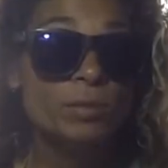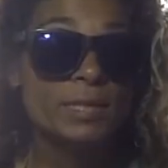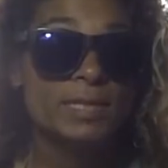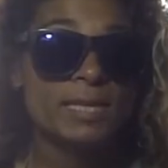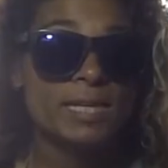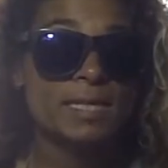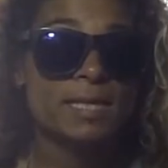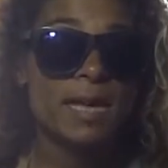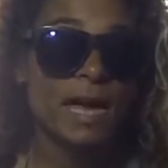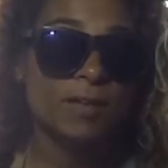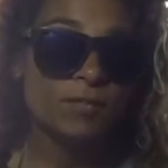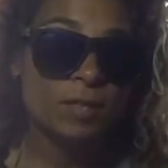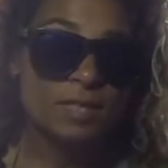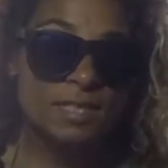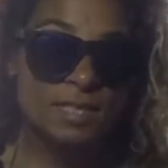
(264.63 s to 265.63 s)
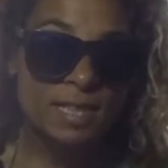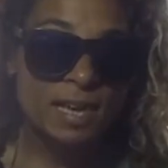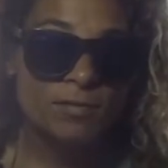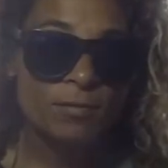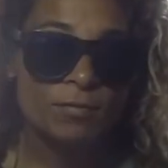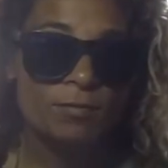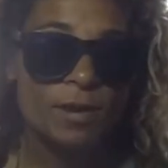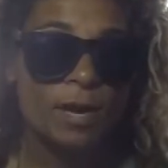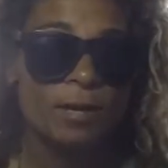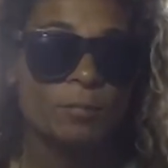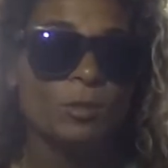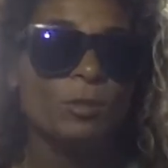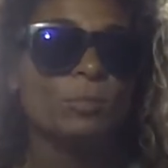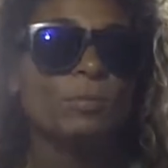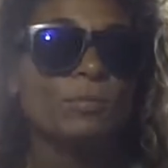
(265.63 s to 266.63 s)
a test dive in a safe
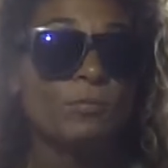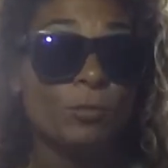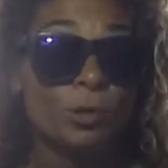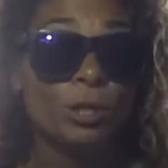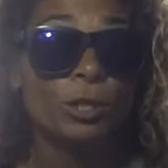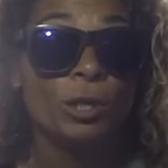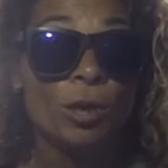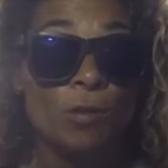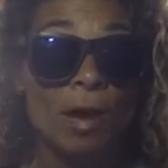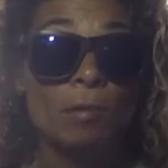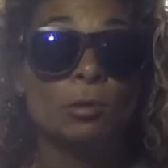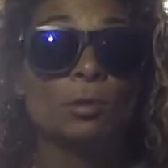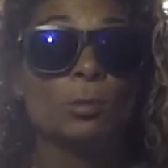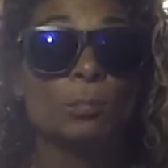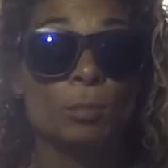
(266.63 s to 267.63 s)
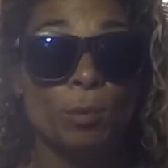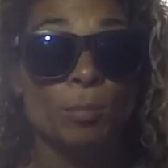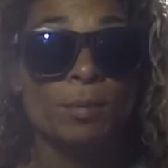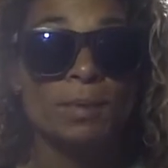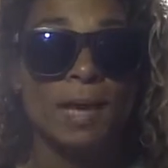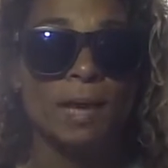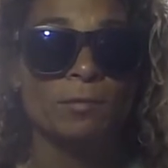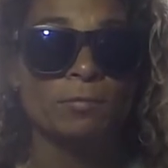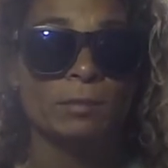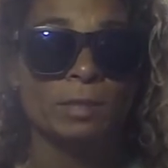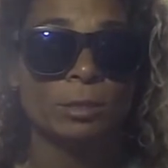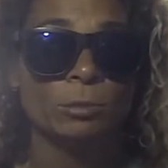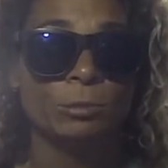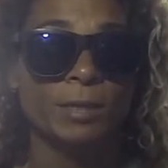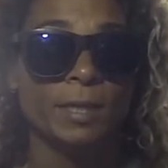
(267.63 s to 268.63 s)
environment before you go out on a proper dive with
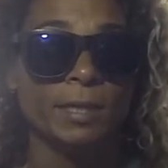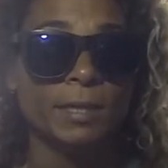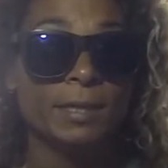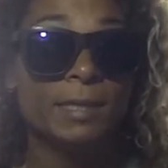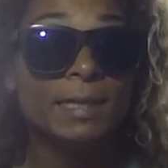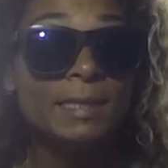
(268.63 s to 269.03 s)
new gear.